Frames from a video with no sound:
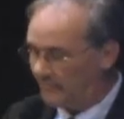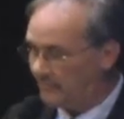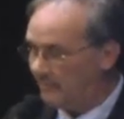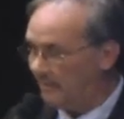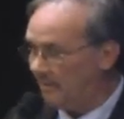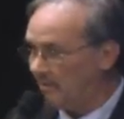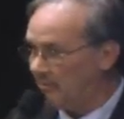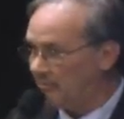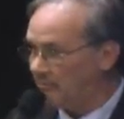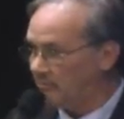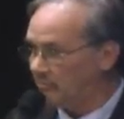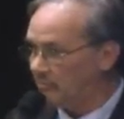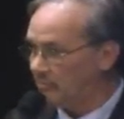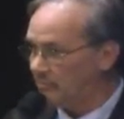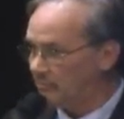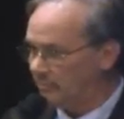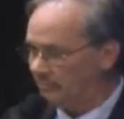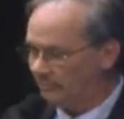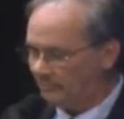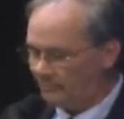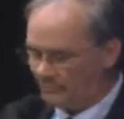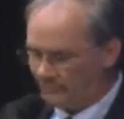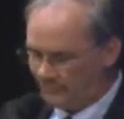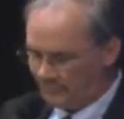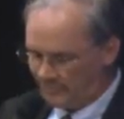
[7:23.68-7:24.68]
as manager of the
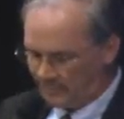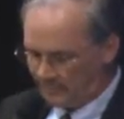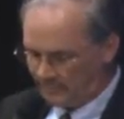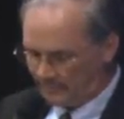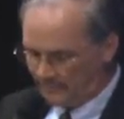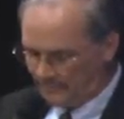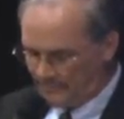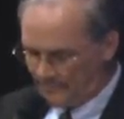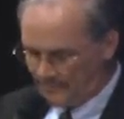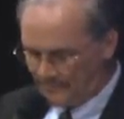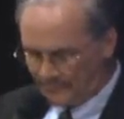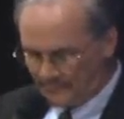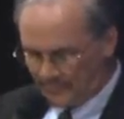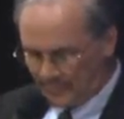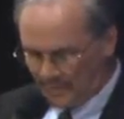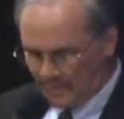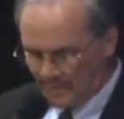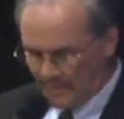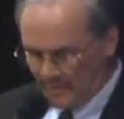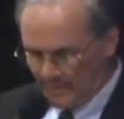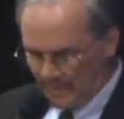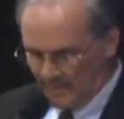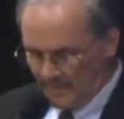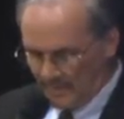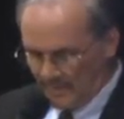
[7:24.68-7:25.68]
Bristol team.
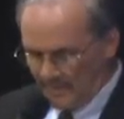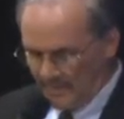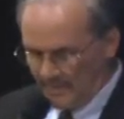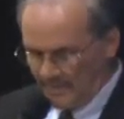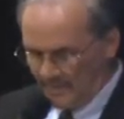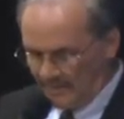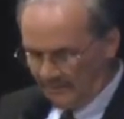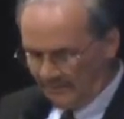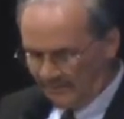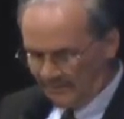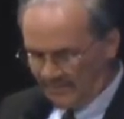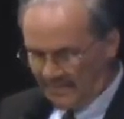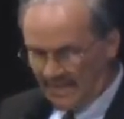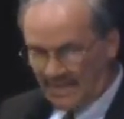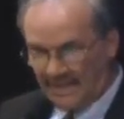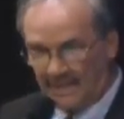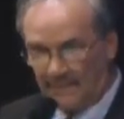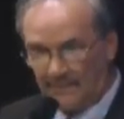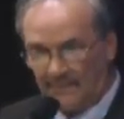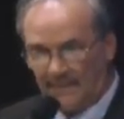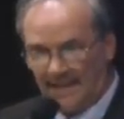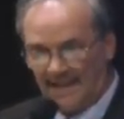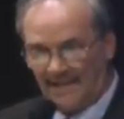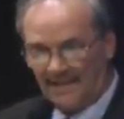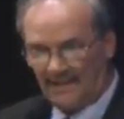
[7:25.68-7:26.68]
He's the Connie
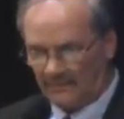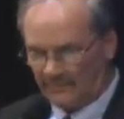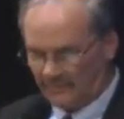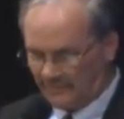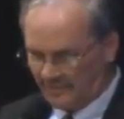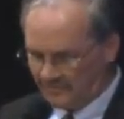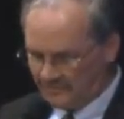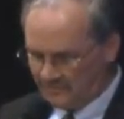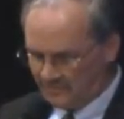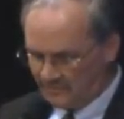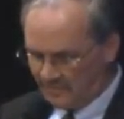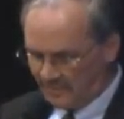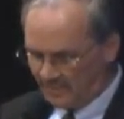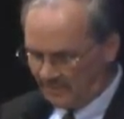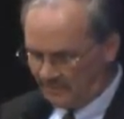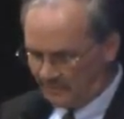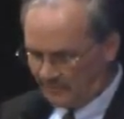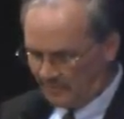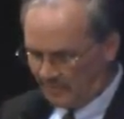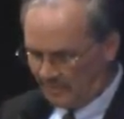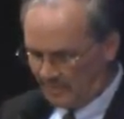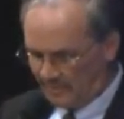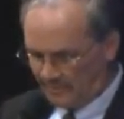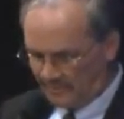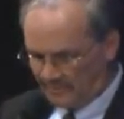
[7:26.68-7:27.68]
Mack of Legion
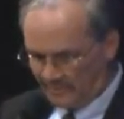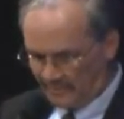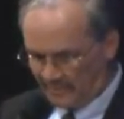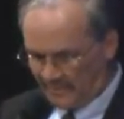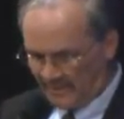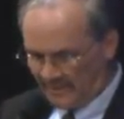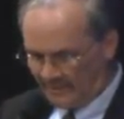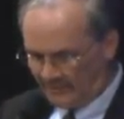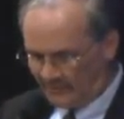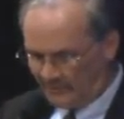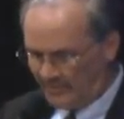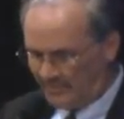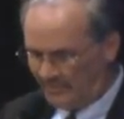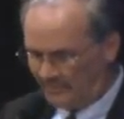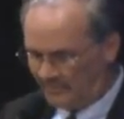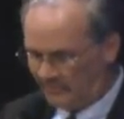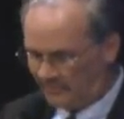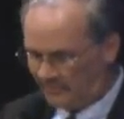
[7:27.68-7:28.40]
baseball, the last man